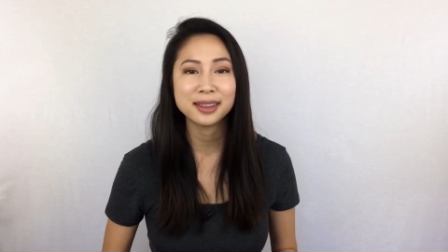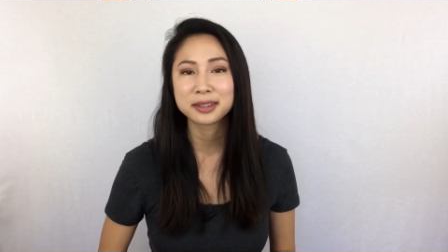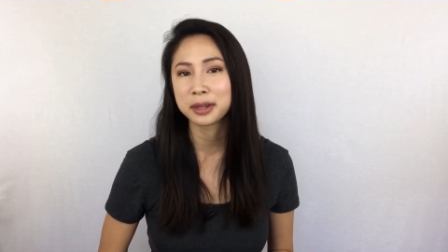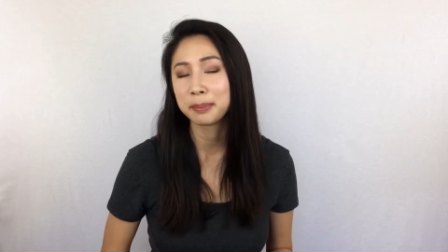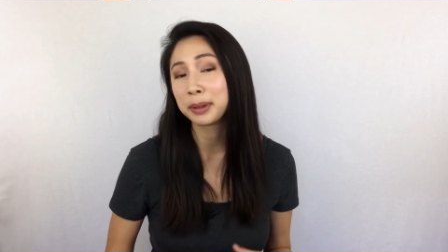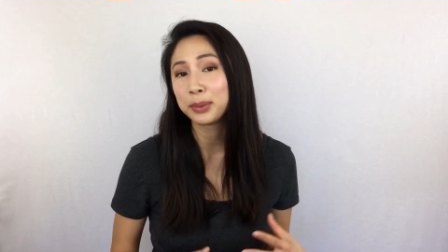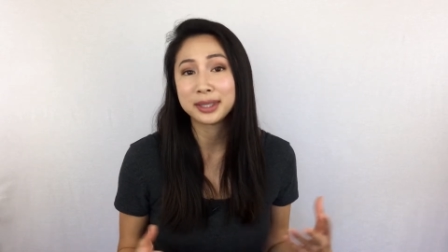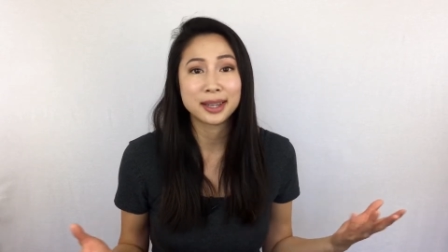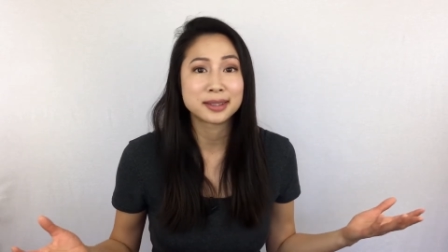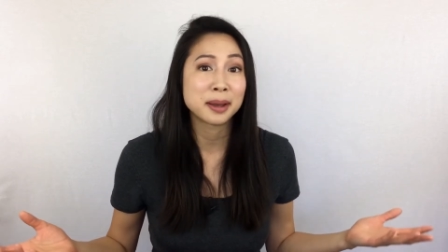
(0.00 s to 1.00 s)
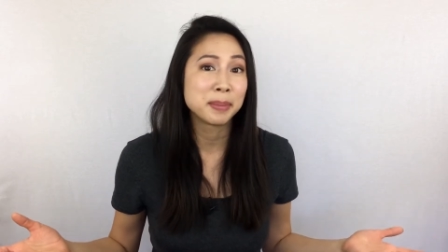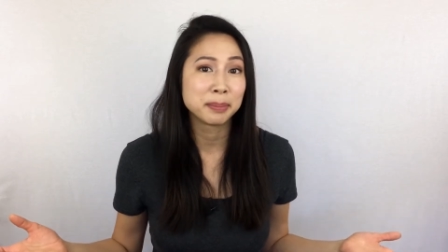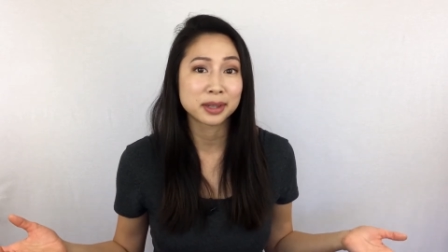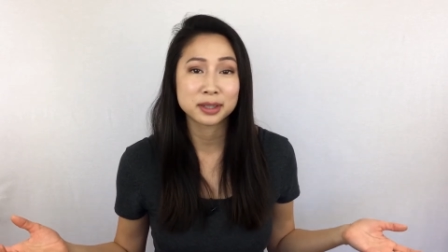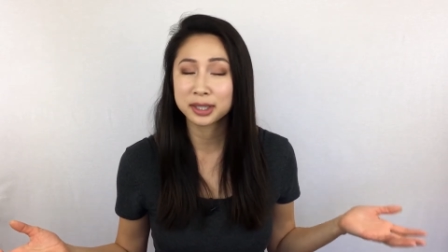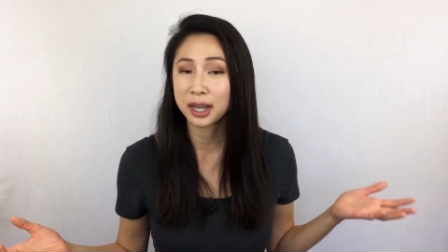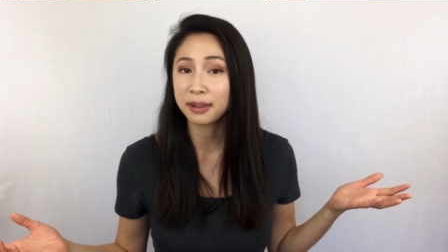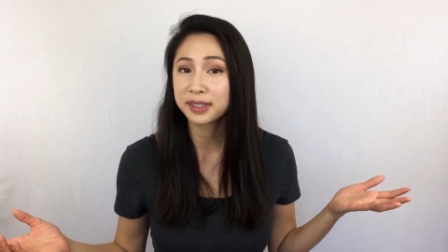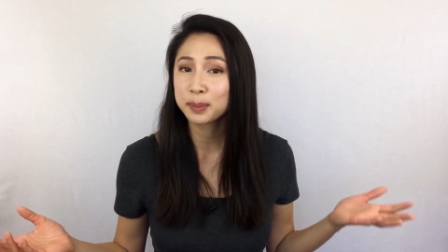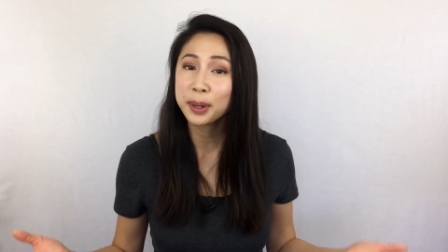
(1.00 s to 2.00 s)
Like we say some people are
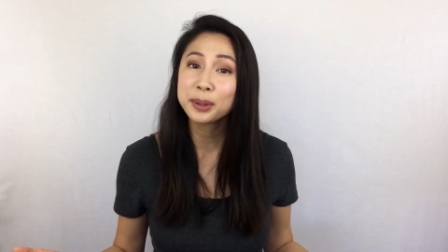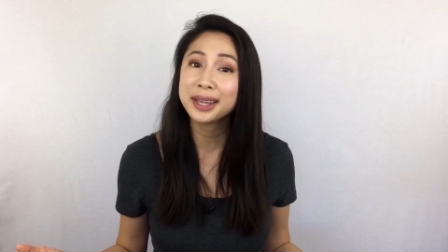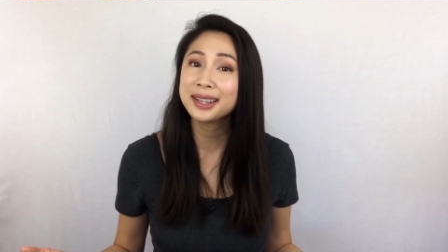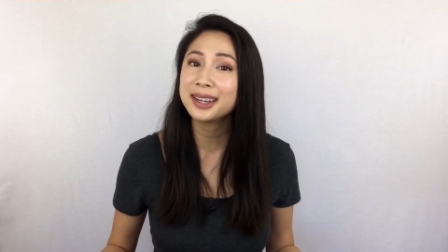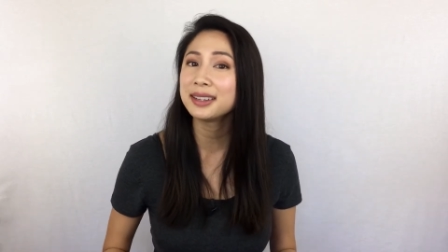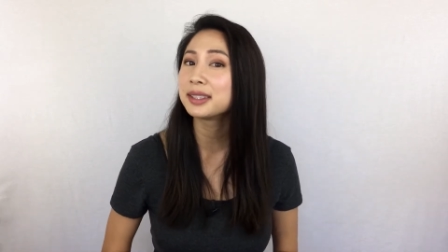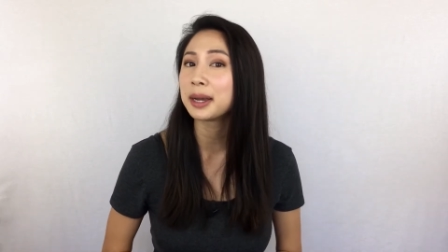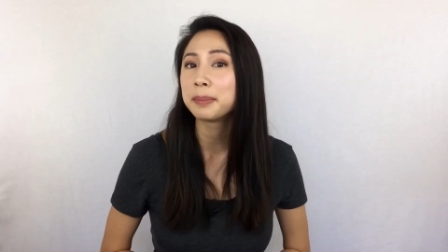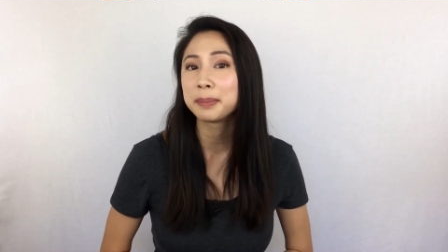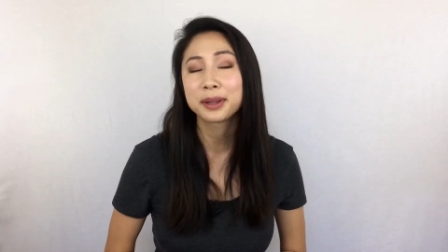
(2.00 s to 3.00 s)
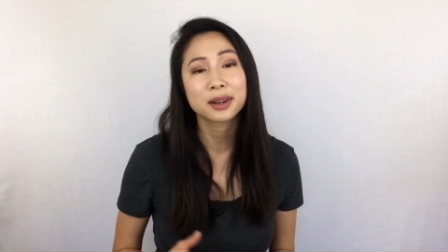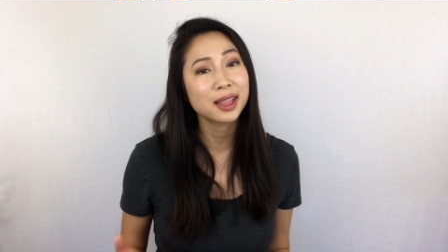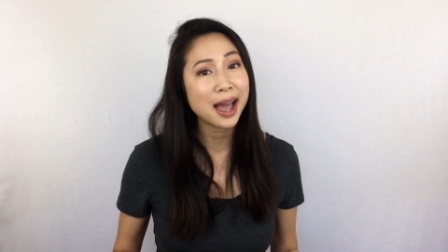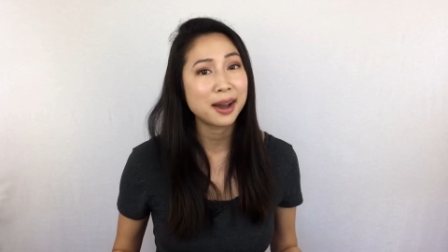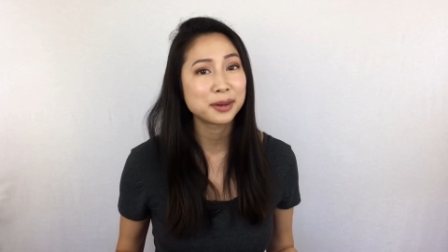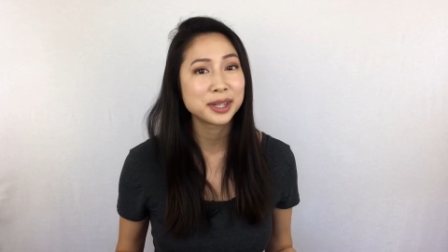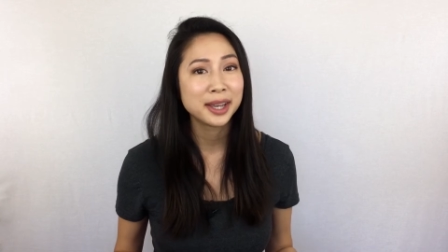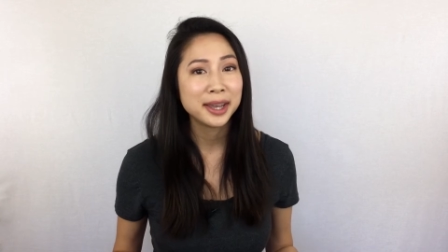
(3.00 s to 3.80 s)
soft-spoken and some people are loud.